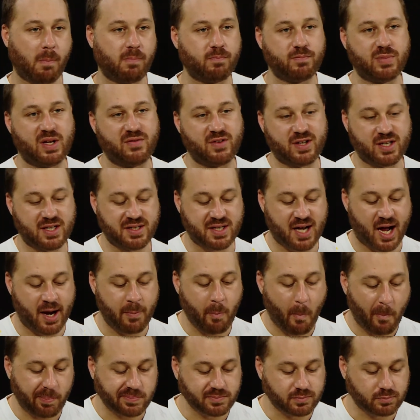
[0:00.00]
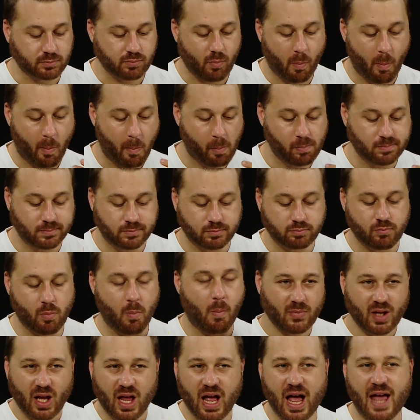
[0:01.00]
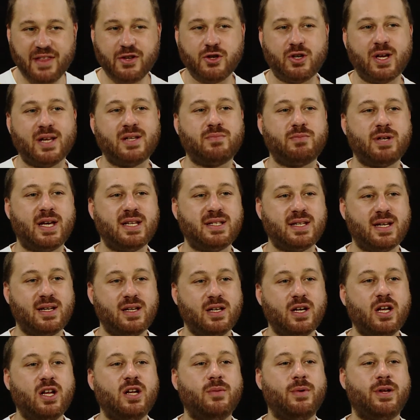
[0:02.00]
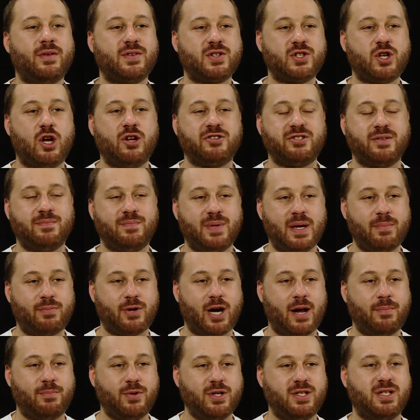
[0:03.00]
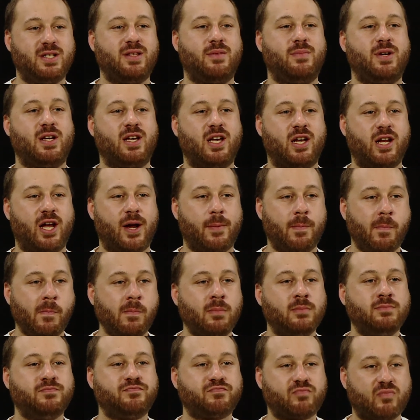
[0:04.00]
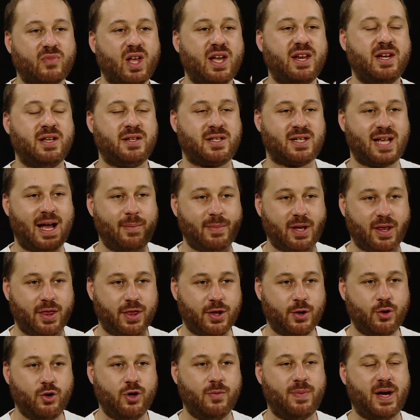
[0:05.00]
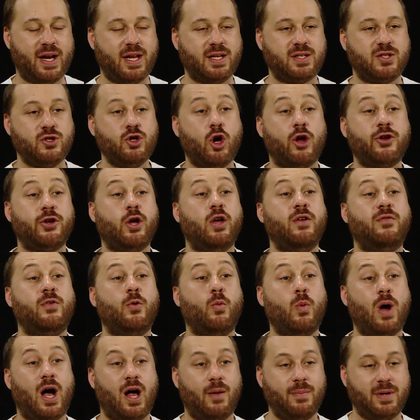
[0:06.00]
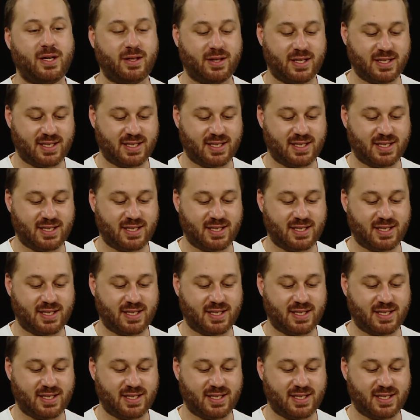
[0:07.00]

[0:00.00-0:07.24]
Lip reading: Perfectly done. And you can taste a little bit of salt and pepper I put in the beginning. It is coming through, but it's not overwhelming the